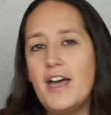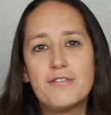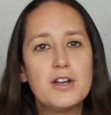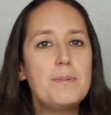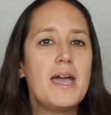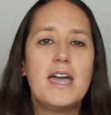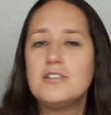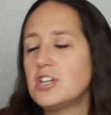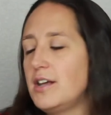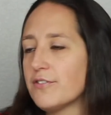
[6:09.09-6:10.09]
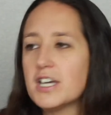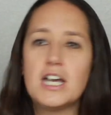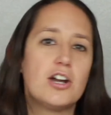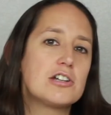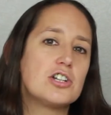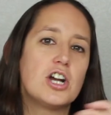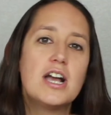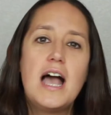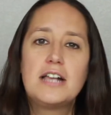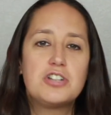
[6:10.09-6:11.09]
every page and every character,
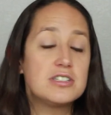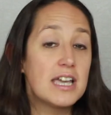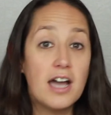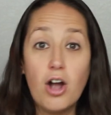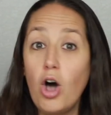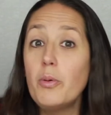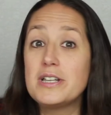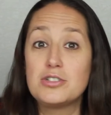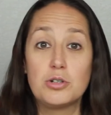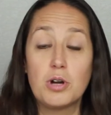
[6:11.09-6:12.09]
just like I always do.